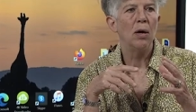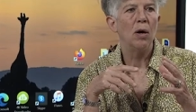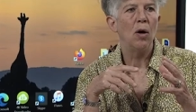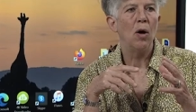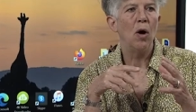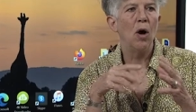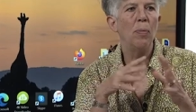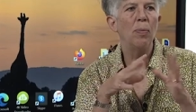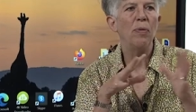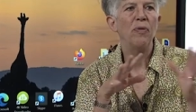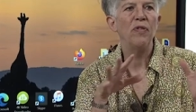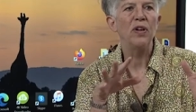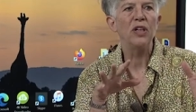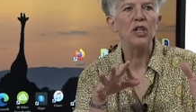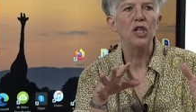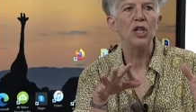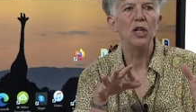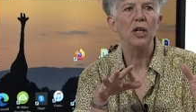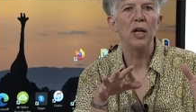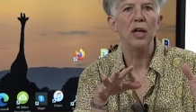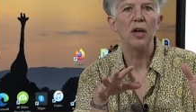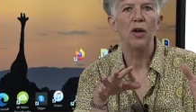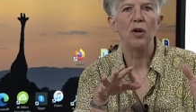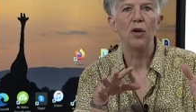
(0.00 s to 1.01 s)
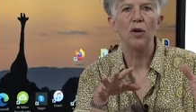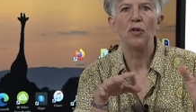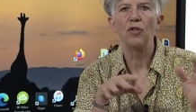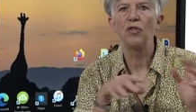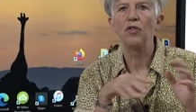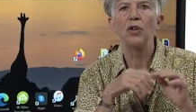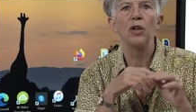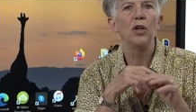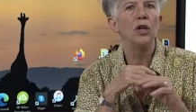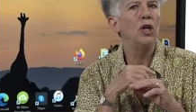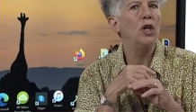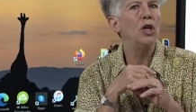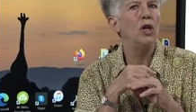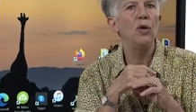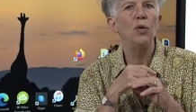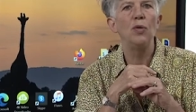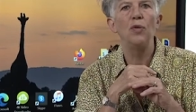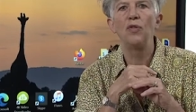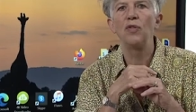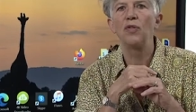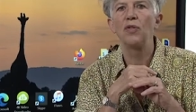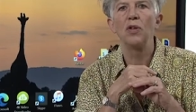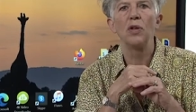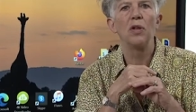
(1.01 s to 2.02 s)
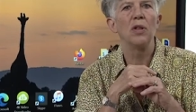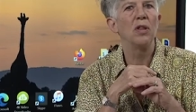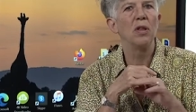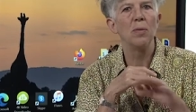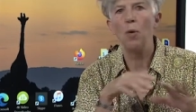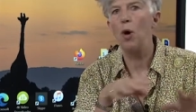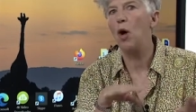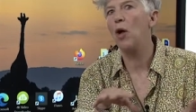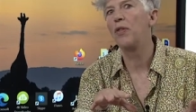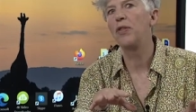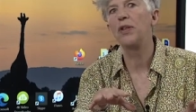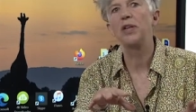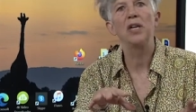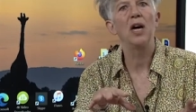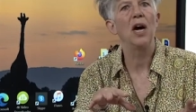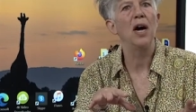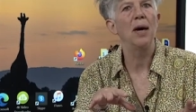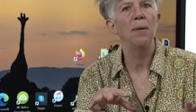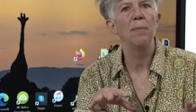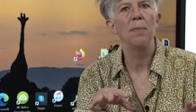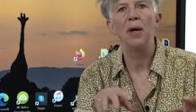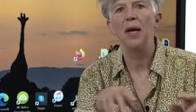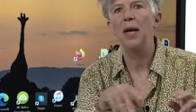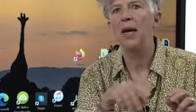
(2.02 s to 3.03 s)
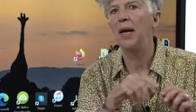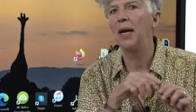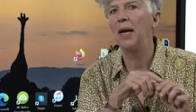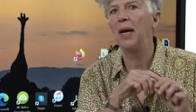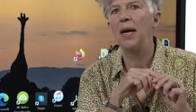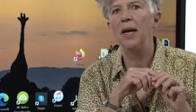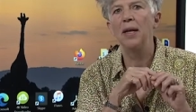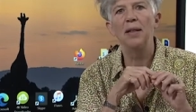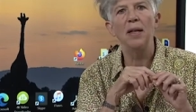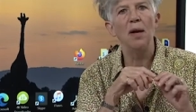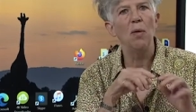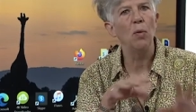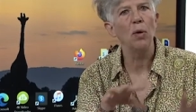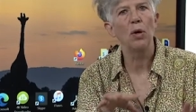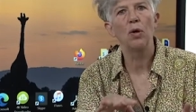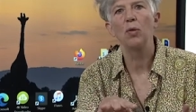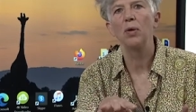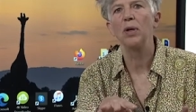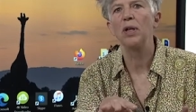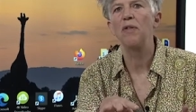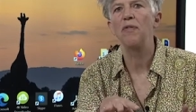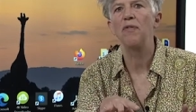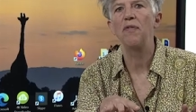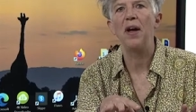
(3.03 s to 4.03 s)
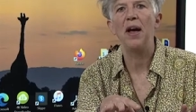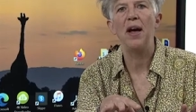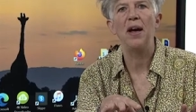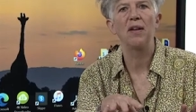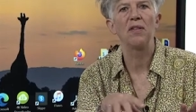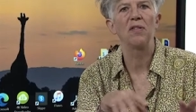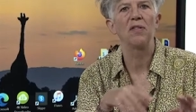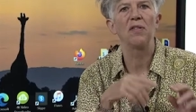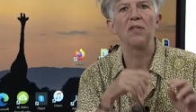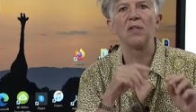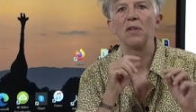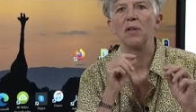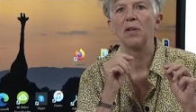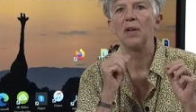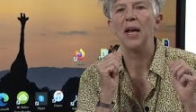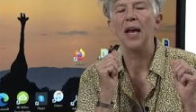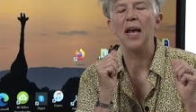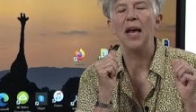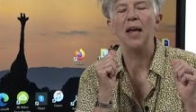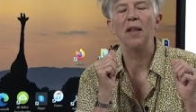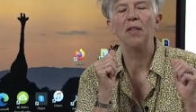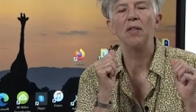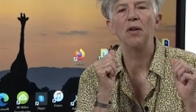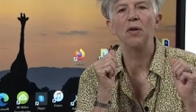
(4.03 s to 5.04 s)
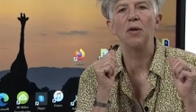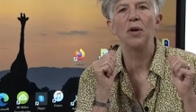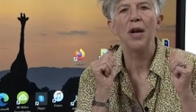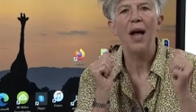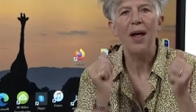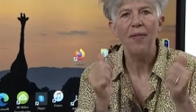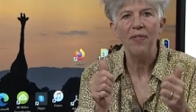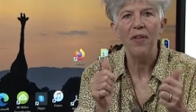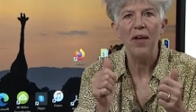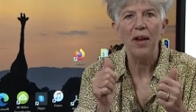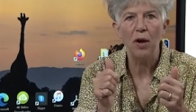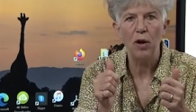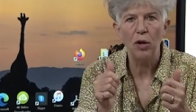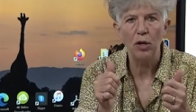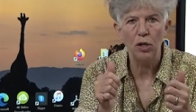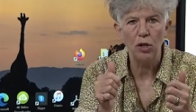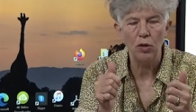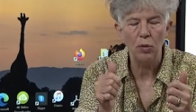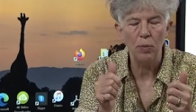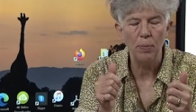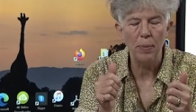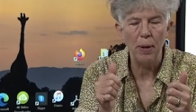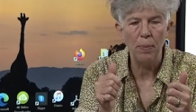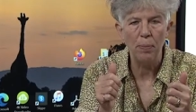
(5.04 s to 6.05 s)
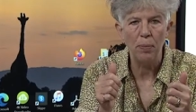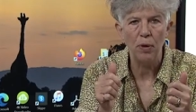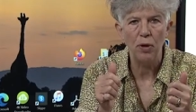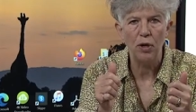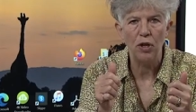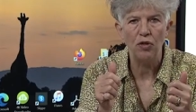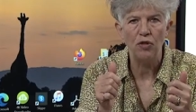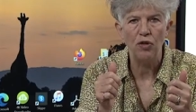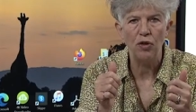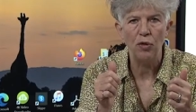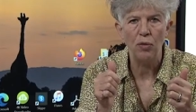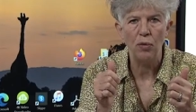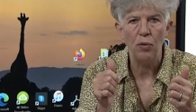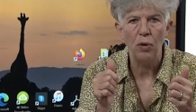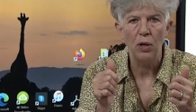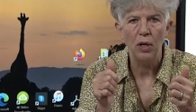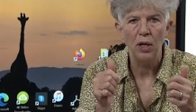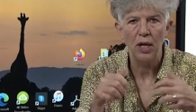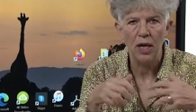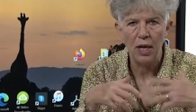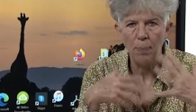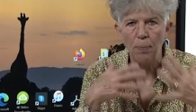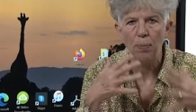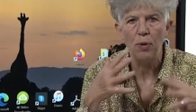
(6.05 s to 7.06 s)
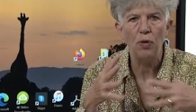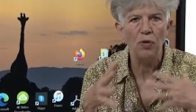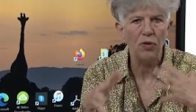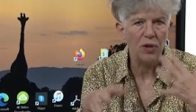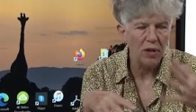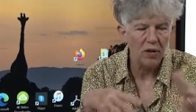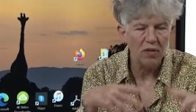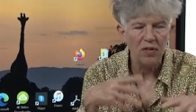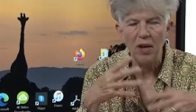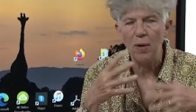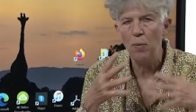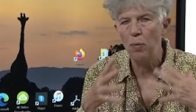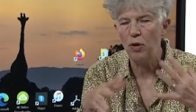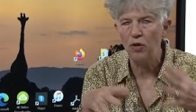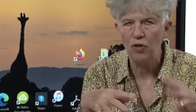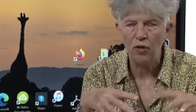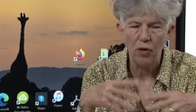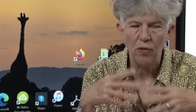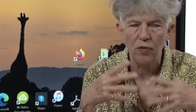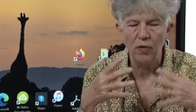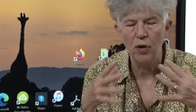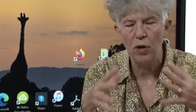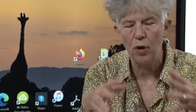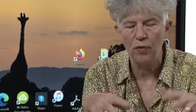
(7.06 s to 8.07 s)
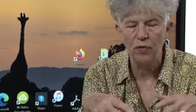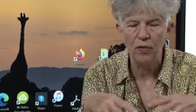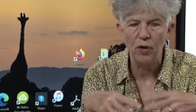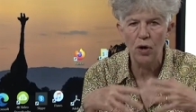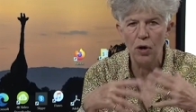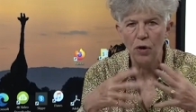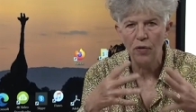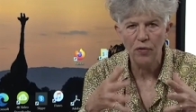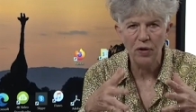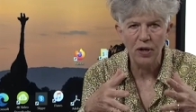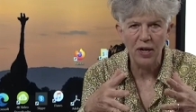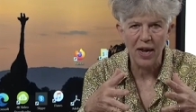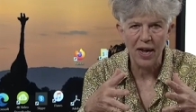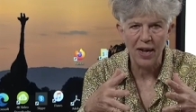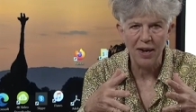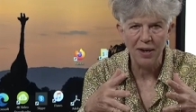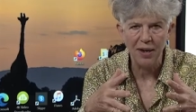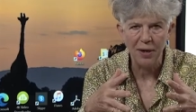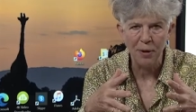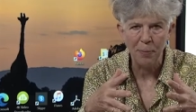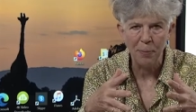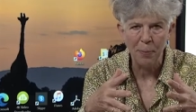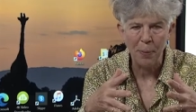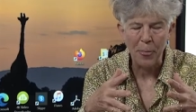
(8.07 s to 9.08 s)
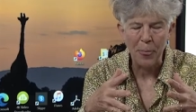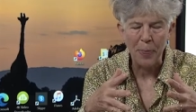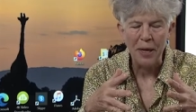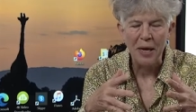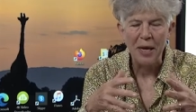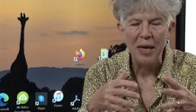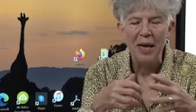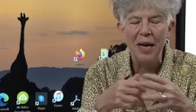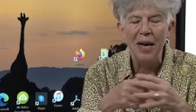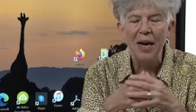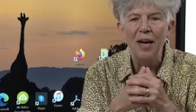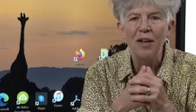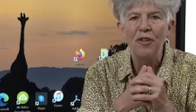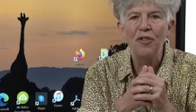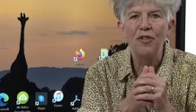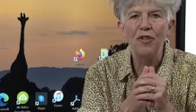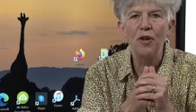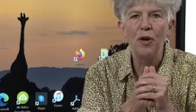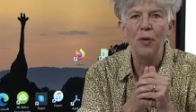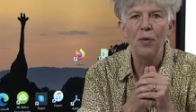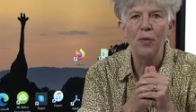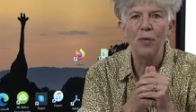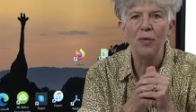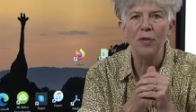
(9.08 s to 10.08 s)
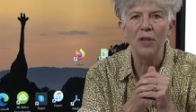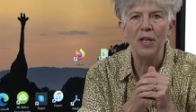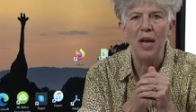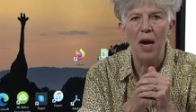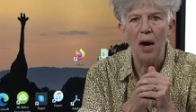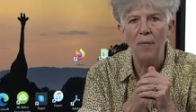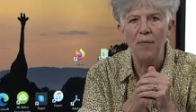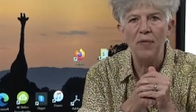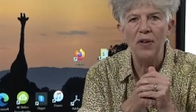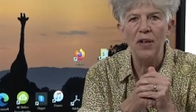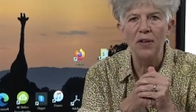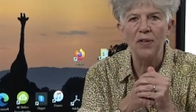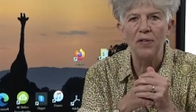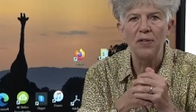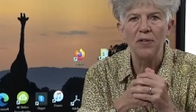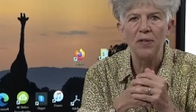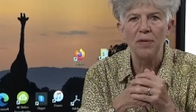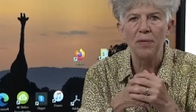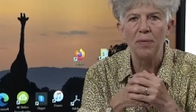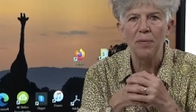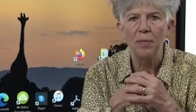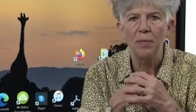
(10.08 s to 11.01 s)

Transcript: all professional editors use them all the time and they work really fast and they're not that hard to remember because you keep using the same ones over and over and over again. So the obvious